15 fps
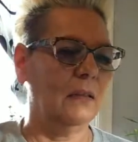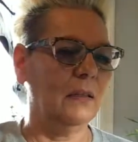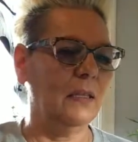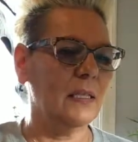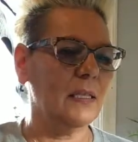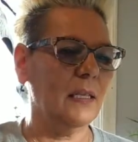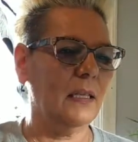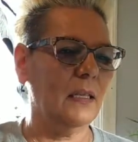And
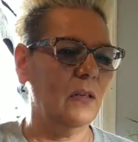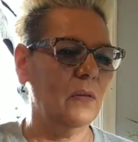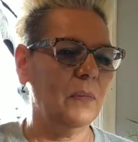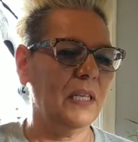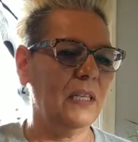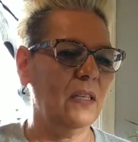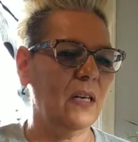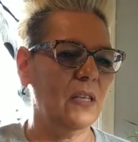it's like, oh
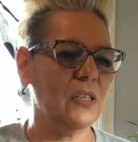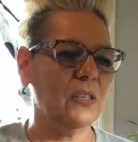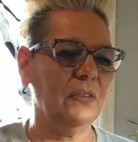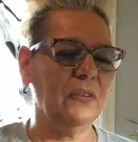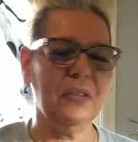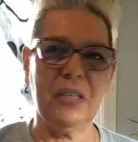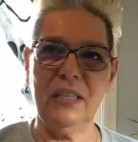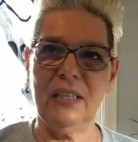my gosh, aren't
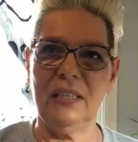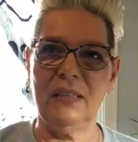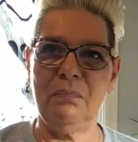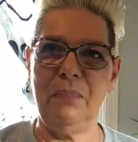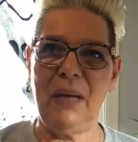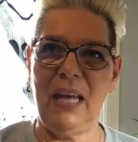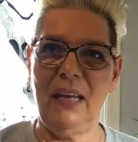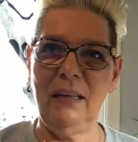those gonna
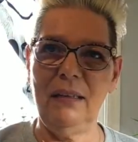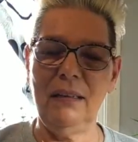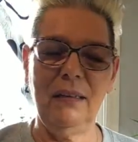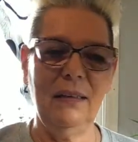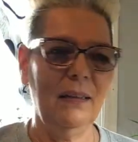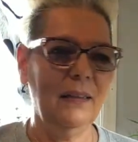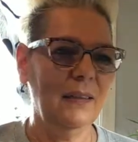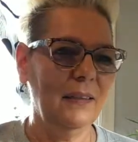bend?
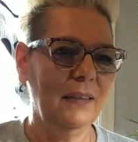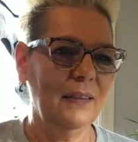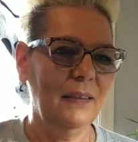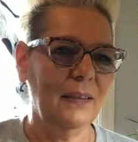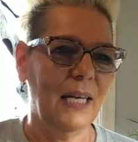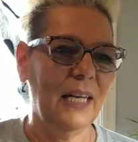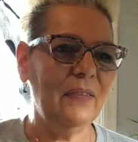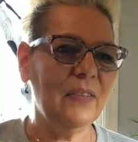
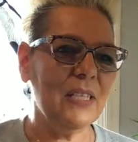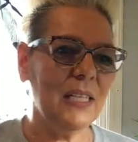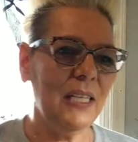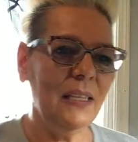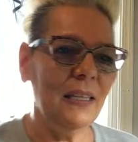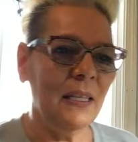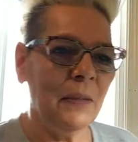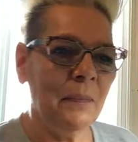I've
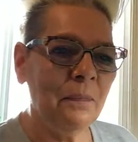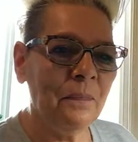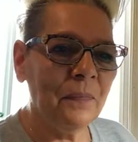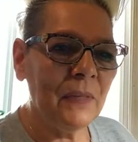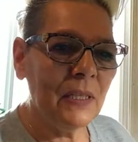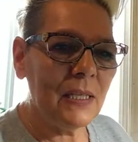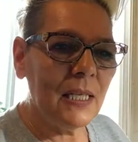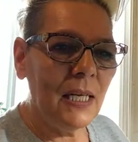seen them.
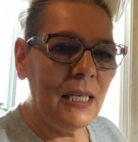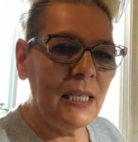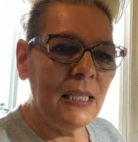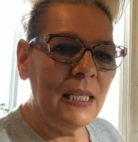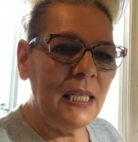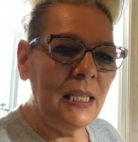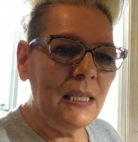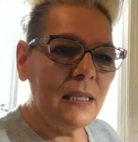It's kind of
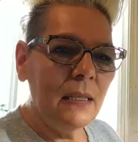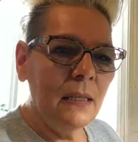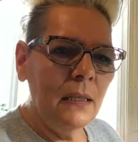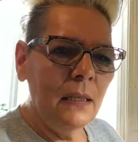neat.